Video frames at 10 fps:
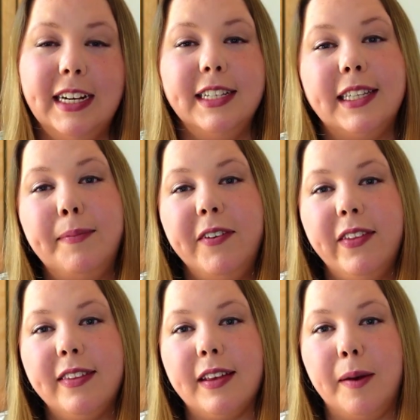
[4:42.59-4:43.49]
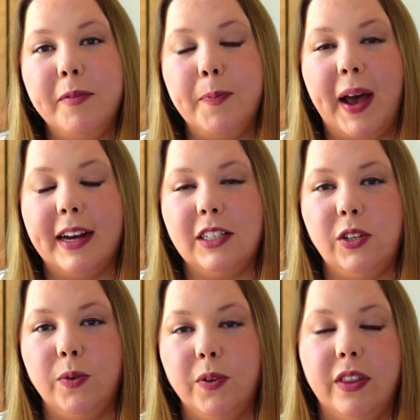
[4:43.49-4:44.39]
Some of this comes back
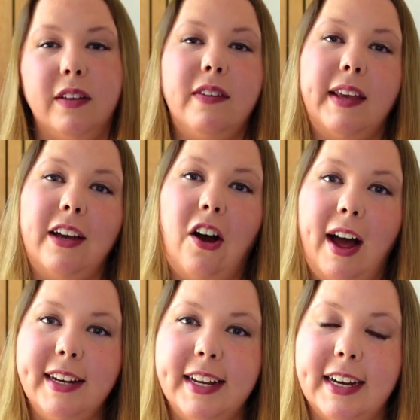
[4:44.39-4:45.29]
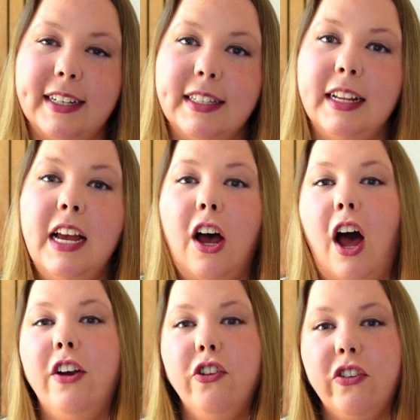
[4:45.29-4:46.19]
to things like context,
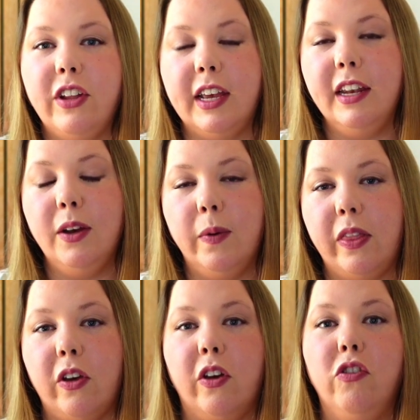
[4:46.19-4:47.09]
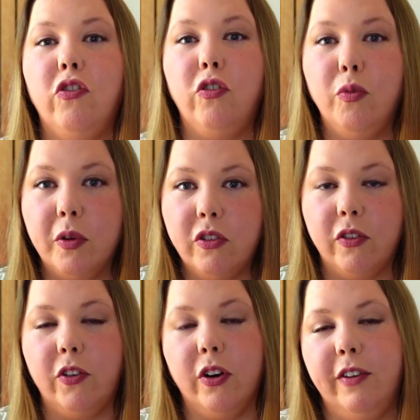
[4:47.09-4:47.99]
understanding what the consumers
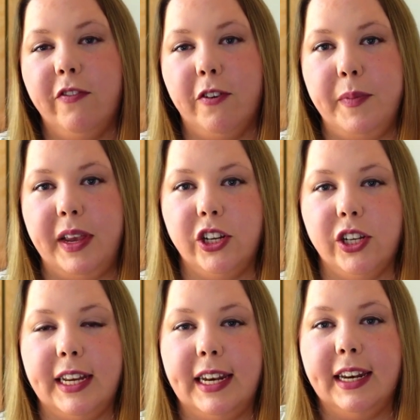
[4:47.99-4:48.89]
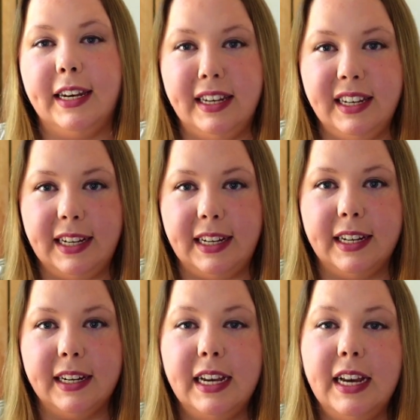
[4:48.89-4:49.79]
of your information need.